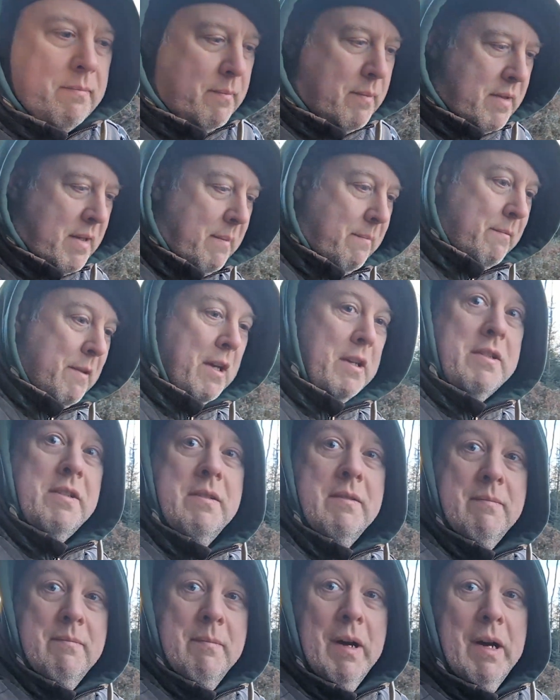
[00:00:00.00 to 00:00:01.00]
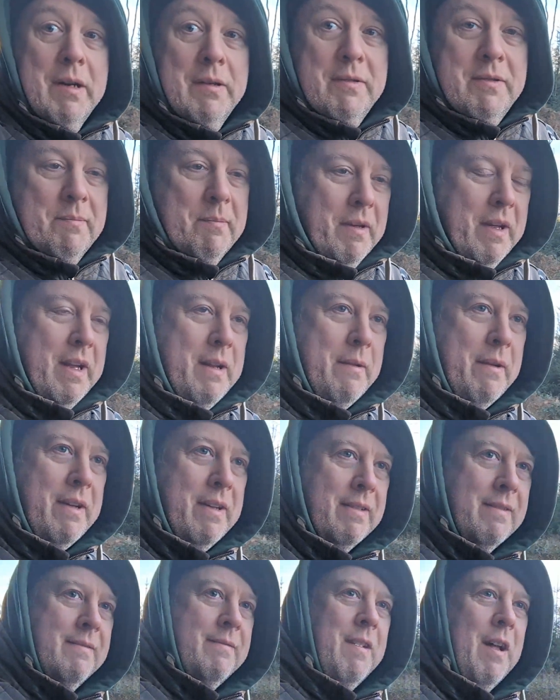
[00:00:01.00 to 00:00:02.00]
Some does miles, but anyway,
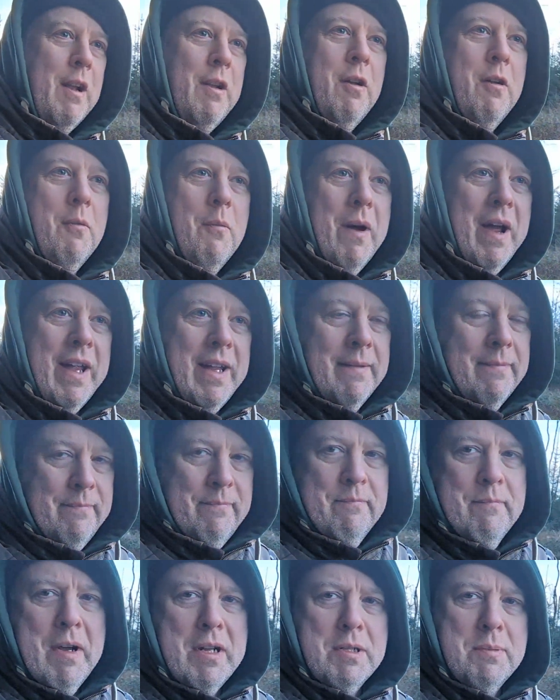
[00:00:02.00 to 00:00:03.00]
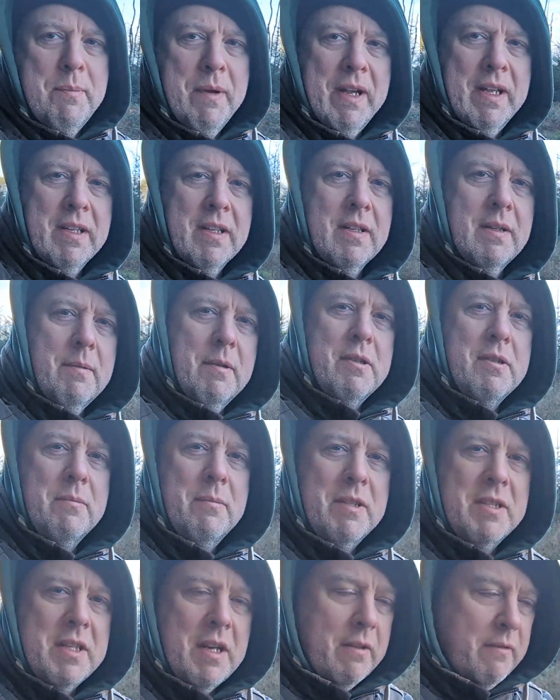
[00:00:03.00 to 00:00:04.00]
a long way, much bigger than the mushroom
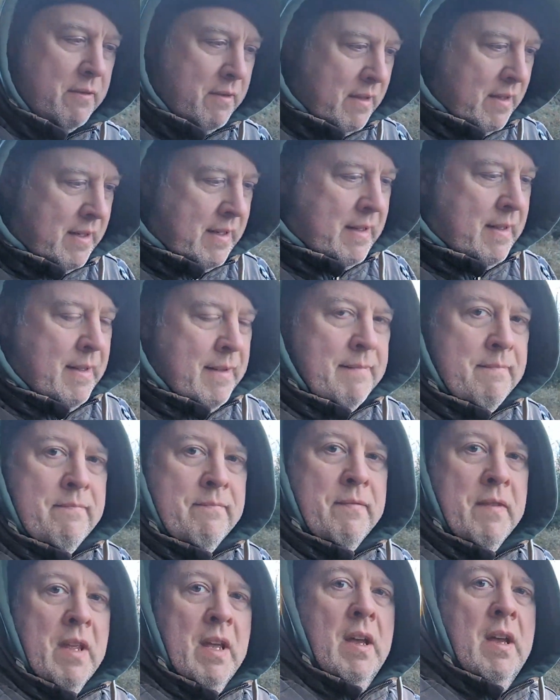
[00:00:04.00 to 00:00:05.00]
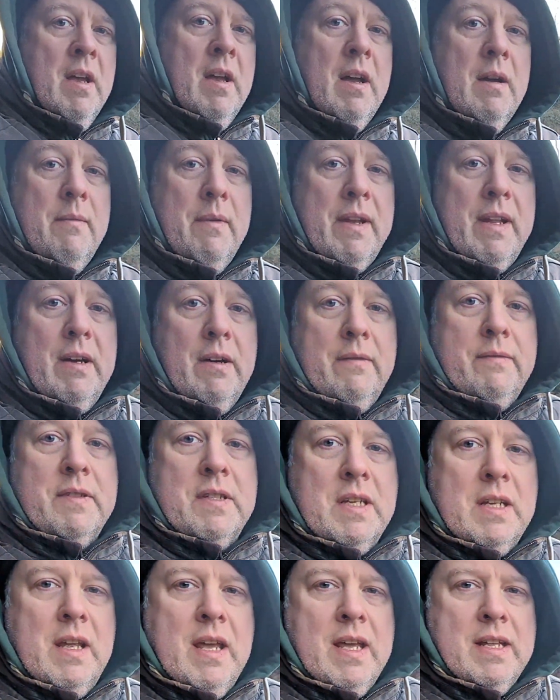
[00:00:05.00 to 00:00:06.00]
itself. And when it
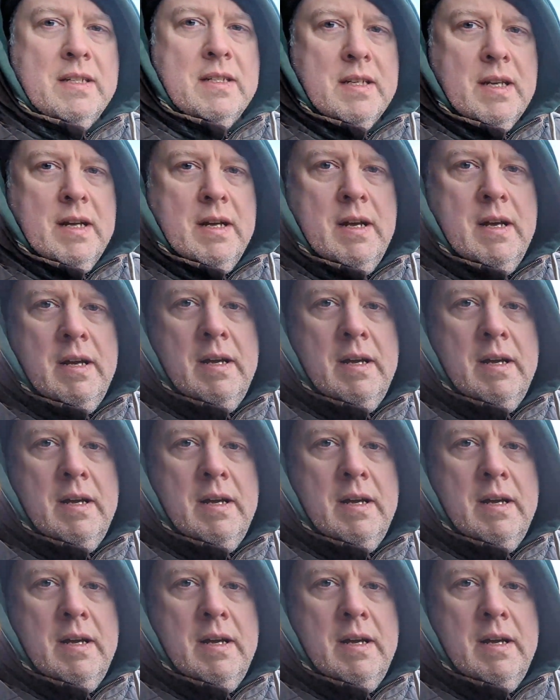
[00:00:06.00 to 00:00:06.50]
obviously hits a,